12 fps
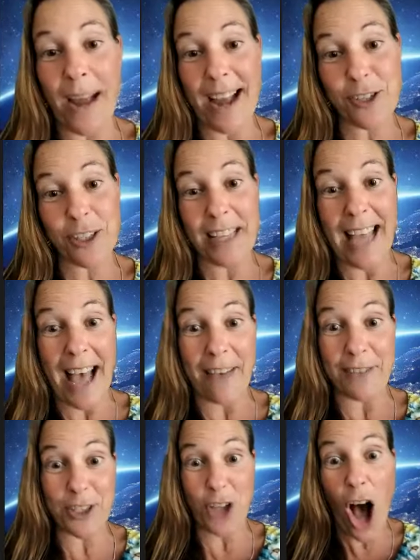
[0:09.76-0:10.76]
actually
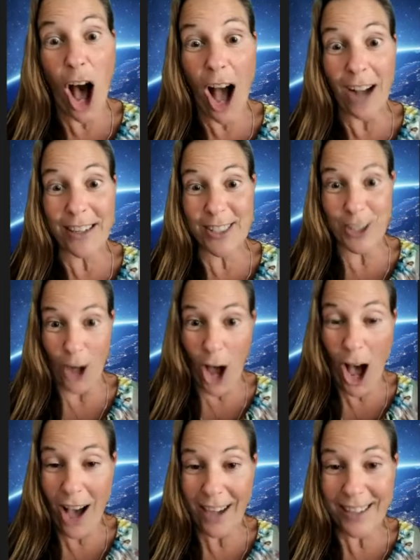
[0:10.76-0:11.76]
haven't talked,
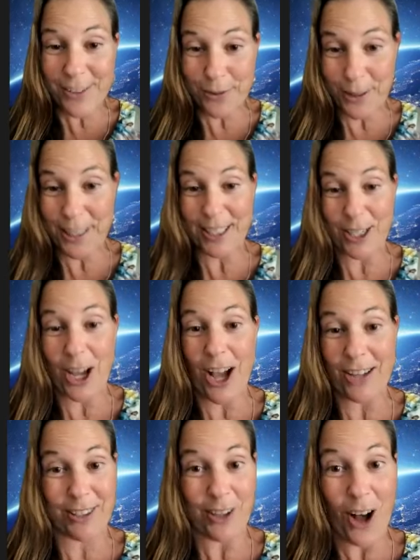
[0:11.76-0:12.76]
talked, really
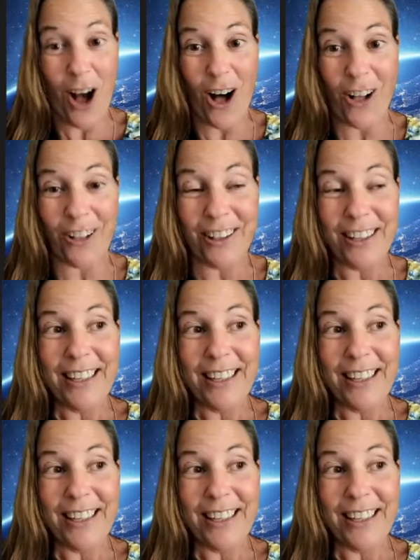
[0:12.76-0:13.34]
talked at all